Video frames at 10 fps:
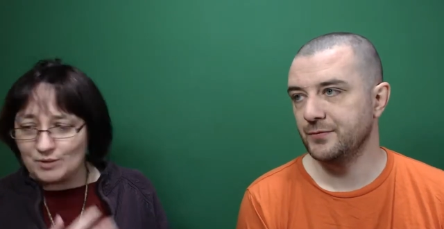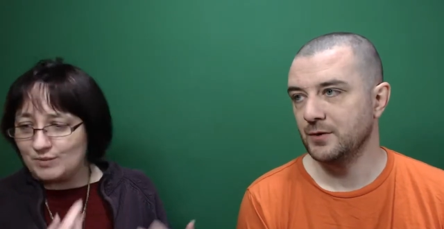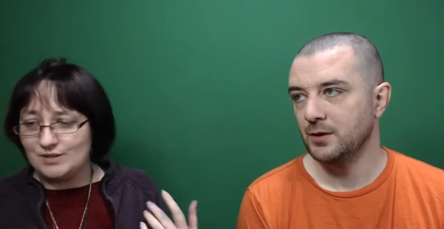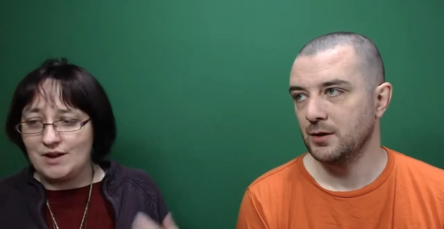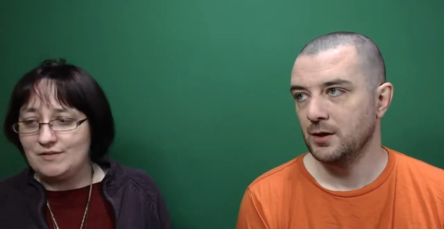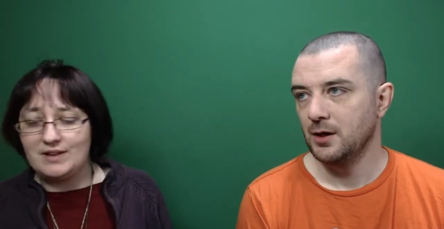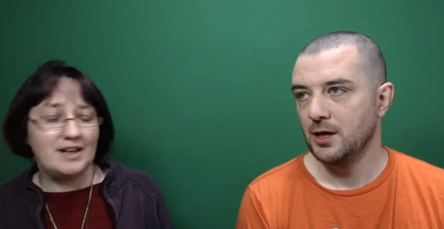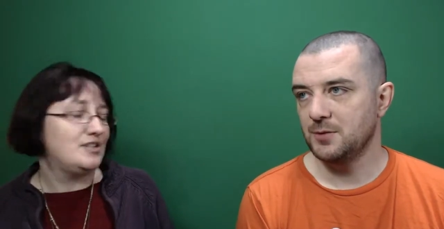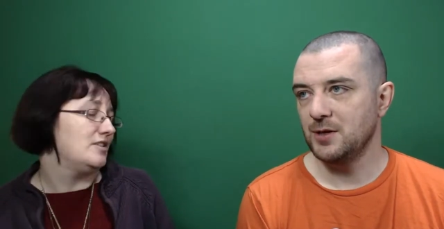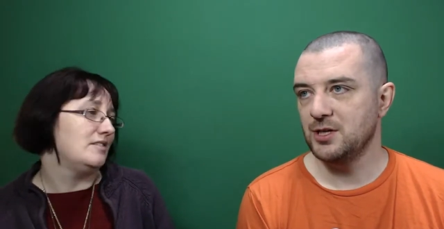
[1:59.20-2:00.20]
Speaker 1: up as notifications.
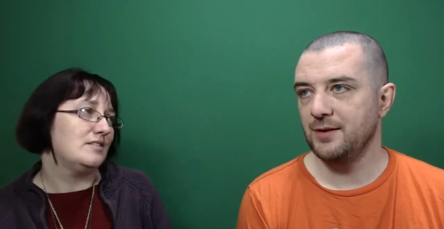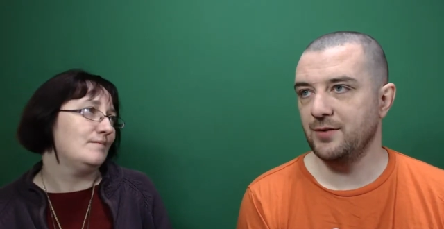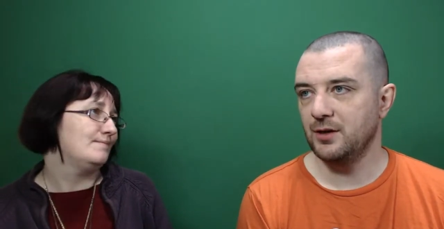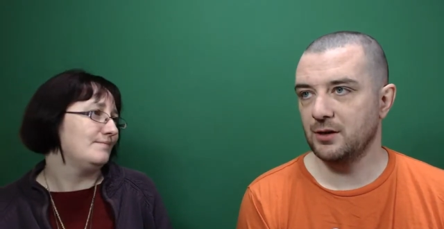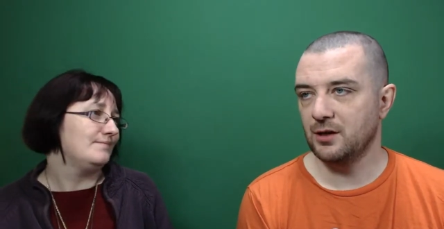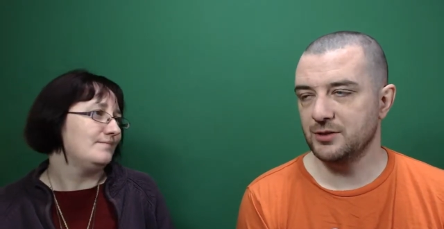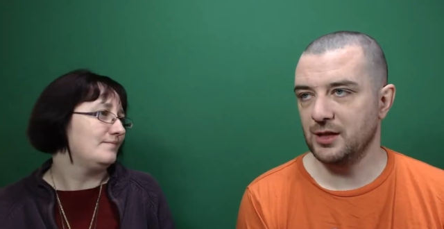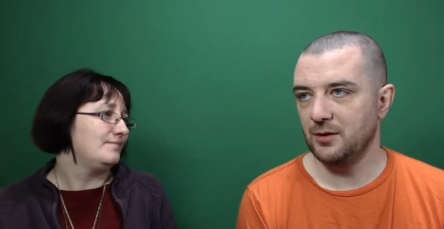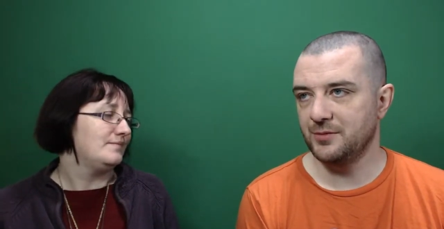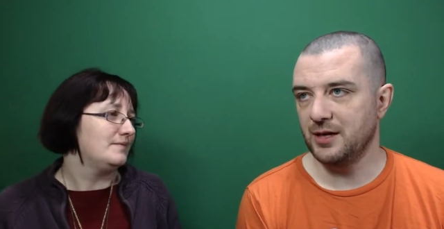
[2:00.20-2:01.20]
Especially if you're
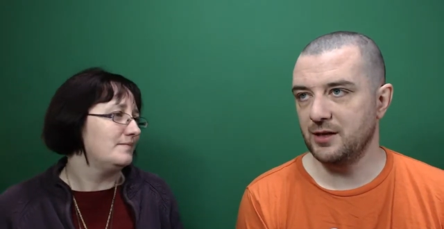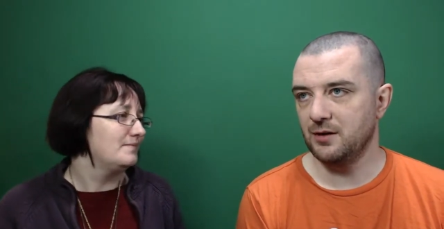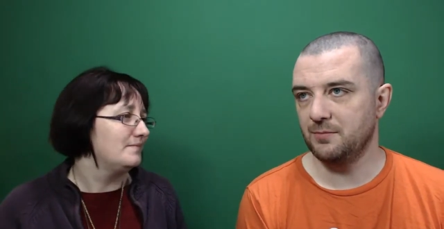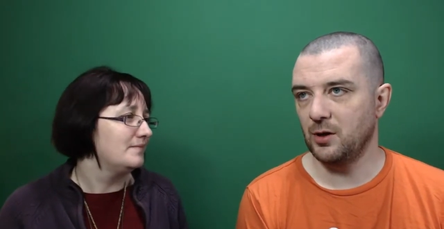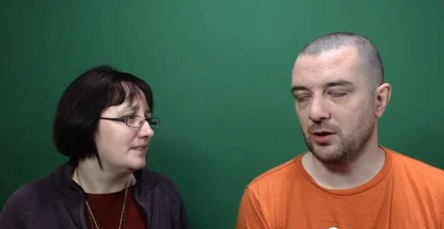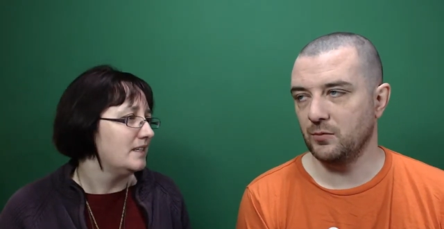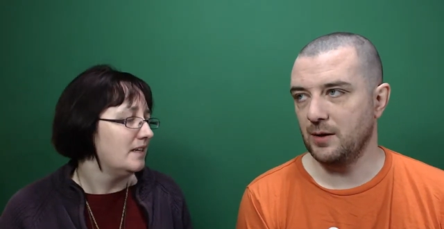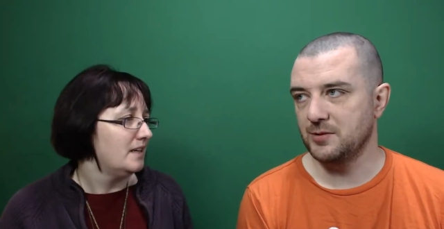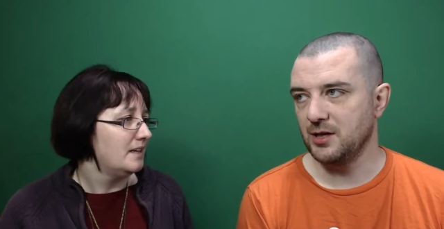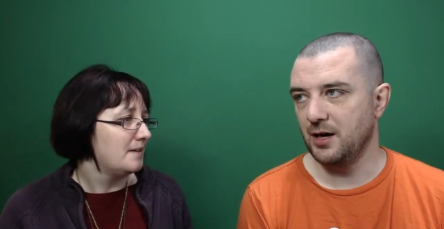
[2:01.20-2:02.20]
constantly updating your blog and
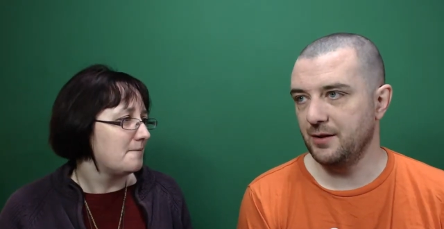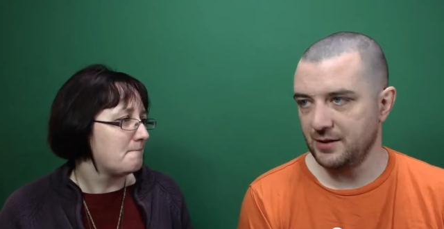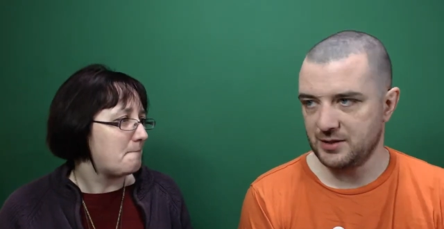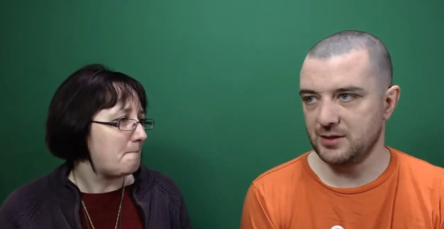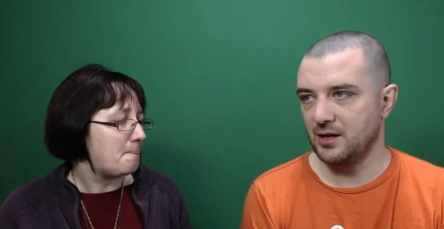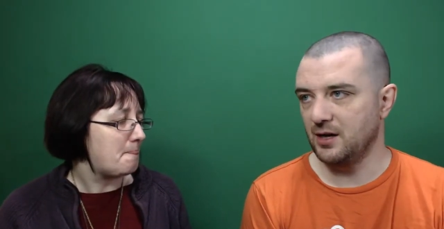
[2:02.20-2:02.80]
website, this is an